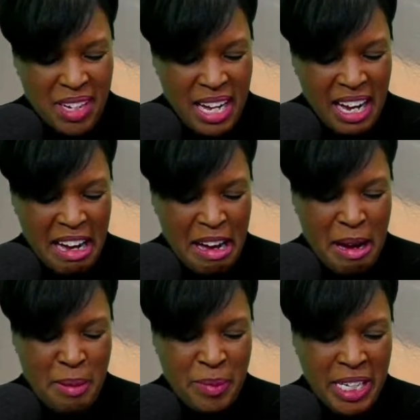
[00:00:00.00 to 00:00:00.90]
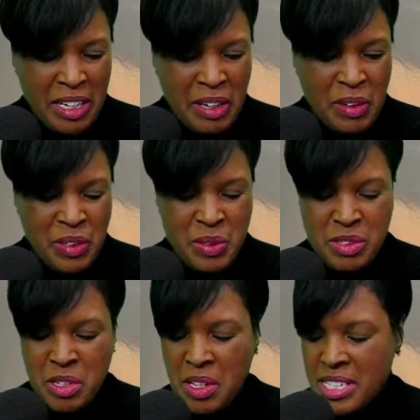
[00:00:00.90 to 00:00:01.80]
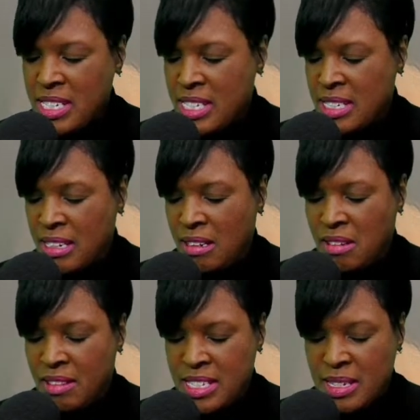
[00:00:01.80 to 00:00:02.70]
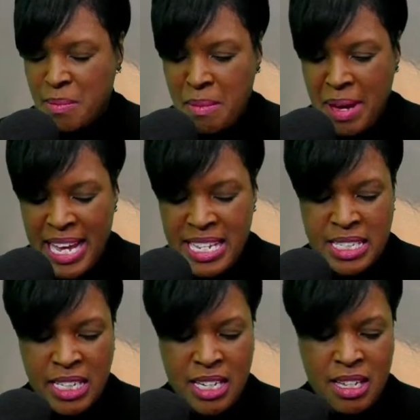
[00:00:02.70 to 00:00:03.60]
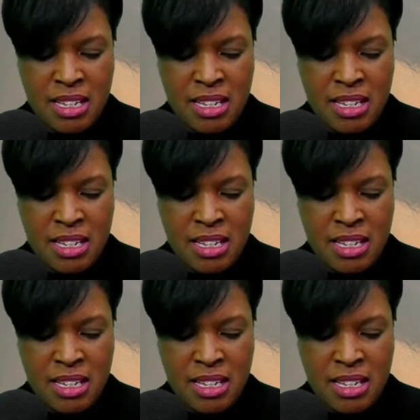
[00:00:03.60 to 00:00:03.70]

You told us this amazing,